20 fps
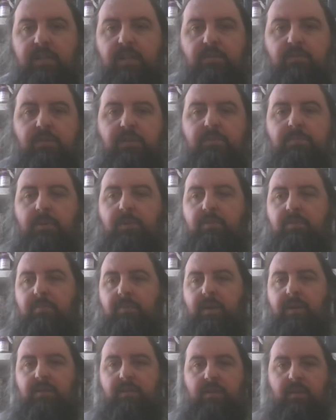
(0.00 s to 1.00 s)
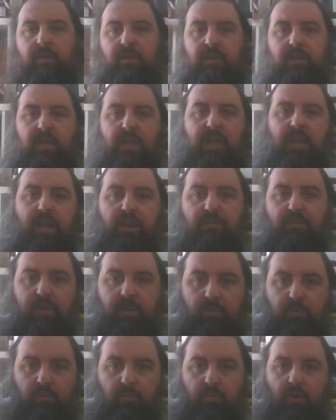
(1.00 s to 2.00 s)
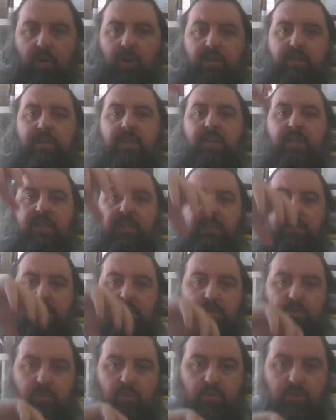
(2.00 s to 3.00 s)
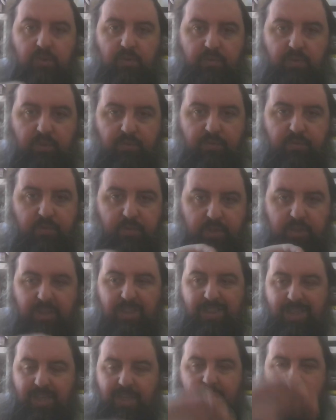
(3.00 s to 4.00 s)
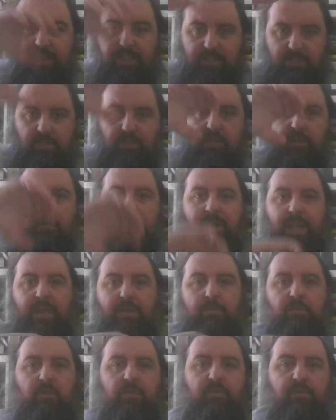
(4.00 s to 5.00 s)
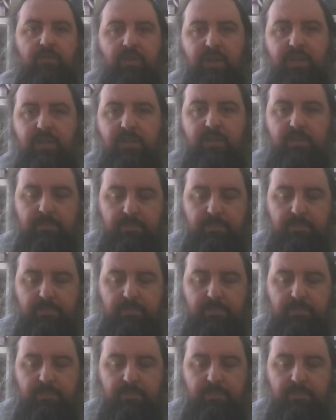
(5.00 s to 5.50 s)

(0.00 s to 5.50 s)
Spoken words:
Like we spoke about, every word is a source of the thing it's the name of, right?